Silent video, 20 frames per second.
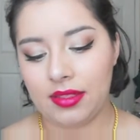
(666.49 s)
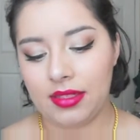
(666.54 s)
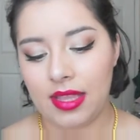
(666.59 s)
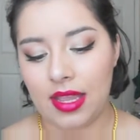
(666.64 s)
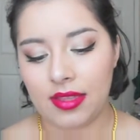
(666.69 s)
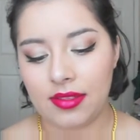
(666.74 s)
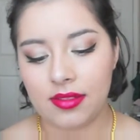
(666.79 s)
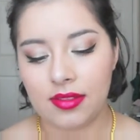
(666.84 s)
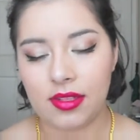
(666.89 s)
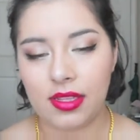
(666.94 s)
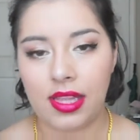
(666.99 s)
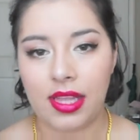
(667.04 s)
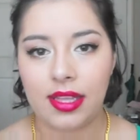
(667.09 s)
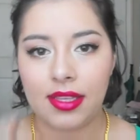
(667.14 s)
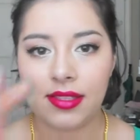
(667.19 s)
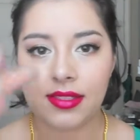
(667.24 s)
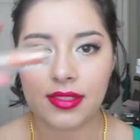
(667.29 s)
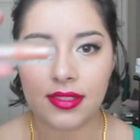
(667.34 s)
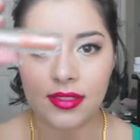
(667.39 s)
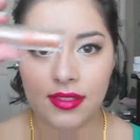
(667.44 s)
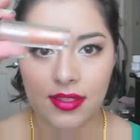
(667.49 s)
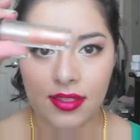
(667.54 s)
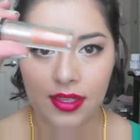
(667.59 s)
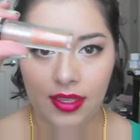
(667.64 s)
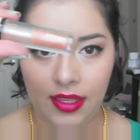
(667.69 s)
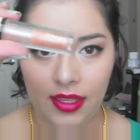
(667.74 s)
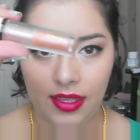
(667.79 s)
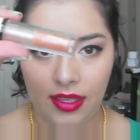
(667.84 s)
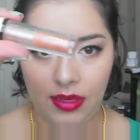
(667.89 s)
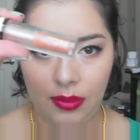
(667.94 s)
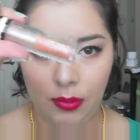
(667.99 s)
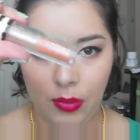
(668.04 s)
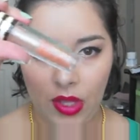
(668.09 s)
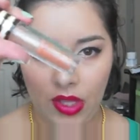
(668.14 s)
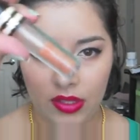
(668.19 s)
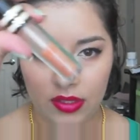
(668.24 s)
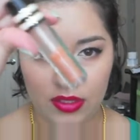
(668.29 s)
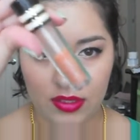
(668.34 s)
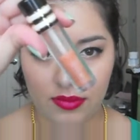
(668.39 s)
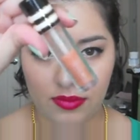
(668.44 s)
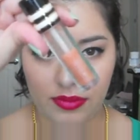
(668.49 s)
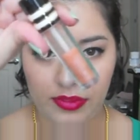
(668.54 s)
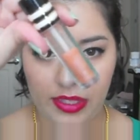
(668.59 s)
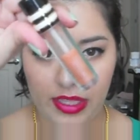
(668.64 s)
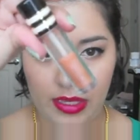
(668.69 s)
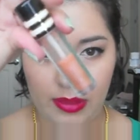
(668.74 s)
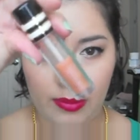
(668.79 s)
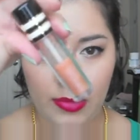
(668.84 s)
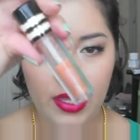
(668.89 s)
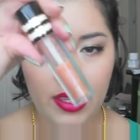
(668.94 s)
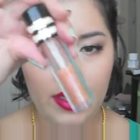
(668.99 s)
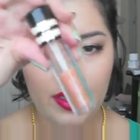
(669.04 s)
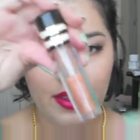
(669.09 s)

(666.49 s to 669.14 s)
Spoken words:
Dazzle Glass in Moth to Flame.